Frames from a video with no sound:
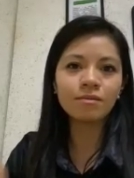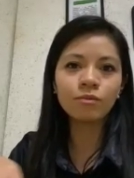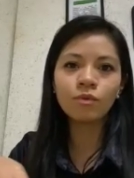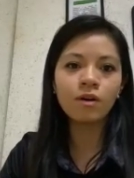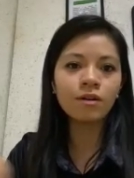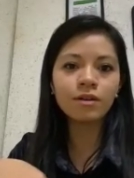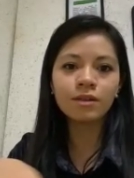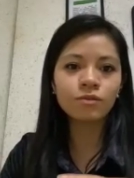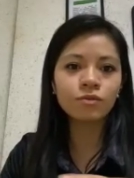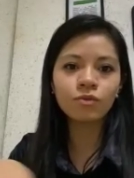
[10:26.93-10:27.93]

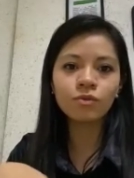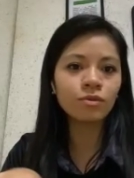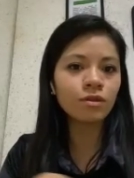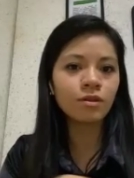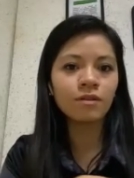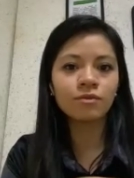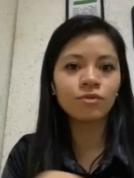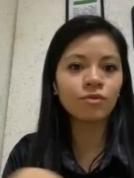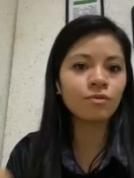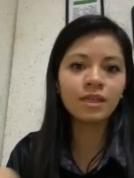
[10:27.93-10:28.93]
walk to job
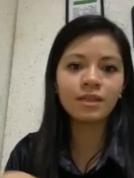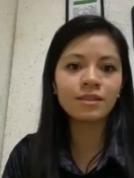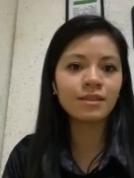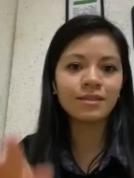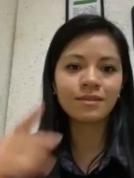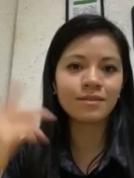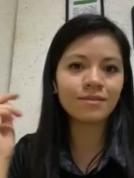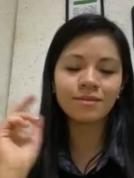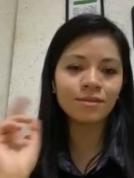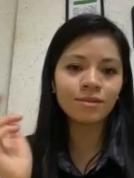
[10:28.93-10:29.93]
to eat
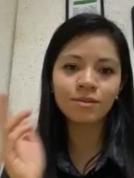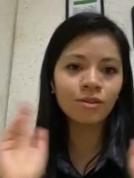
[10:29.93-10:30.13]
and